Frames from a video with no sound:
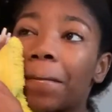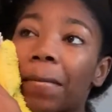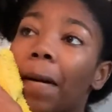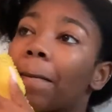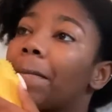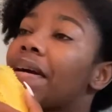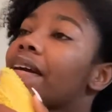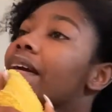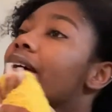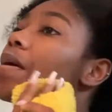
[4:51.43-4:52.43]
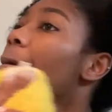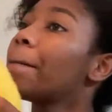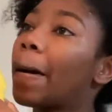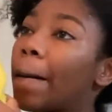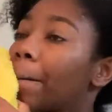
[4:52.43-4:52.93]
my makeup,
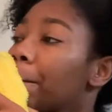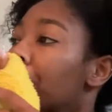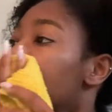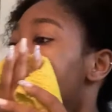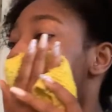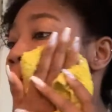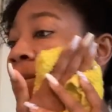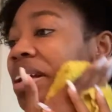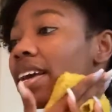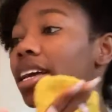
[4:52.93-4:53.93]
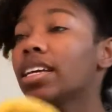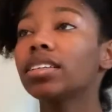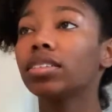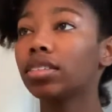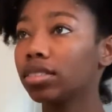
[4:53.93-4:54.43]

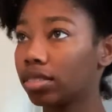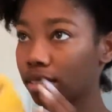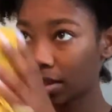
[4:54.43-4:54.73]
it looked